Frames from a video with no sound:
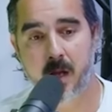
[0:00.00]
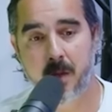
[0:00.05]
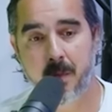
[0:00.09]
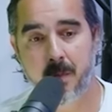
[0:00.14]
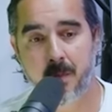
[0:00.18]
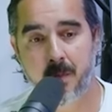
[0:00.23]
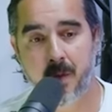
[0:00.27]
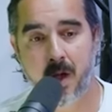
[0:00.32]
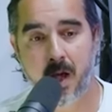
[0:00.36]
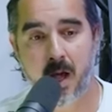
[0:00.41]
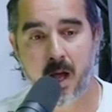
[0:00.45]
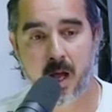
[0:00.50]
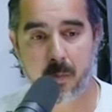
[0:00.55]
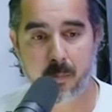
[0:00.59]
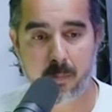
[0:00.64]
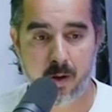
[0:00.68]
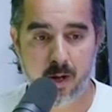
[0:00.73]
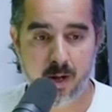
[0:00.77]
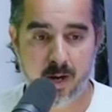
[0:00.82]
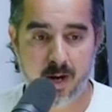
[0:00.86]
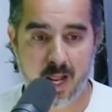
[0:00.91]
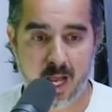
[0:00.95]
I
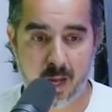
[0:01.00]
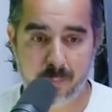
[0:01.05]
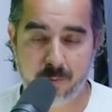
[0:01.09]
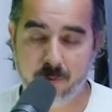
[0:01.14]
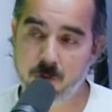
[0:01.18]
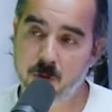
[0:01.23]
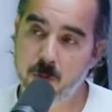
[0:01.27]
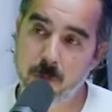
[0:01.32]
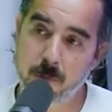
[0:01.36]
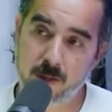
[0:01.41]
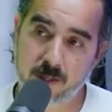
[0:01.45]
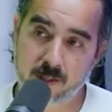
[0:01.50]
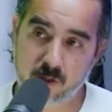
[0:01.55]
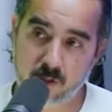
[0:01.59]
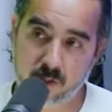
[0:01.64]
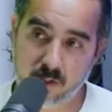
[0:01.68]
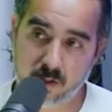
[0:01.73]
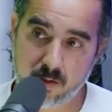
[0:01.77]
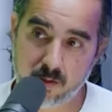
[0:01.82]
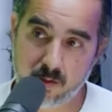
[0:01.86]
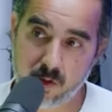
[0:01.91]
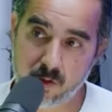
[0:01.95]
bought an Amazon
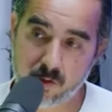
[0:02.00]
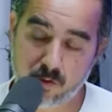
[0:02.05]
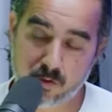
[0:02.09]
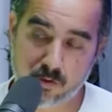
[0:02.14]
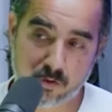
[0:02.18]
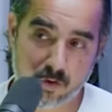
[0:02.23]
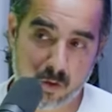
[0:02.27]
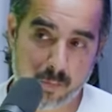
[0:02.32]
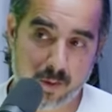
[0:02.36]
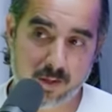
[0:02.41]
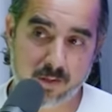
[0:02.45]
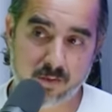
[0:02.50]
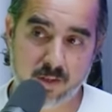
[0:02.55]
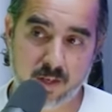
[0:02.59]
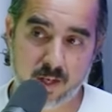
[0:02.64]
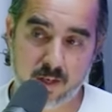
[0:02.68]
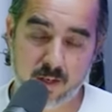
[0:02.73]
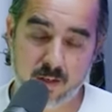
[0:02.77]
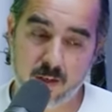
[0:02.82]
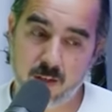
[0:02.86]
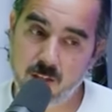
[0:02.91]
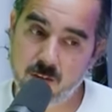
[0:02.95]
bedsheet because somebody
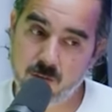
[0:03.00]
said,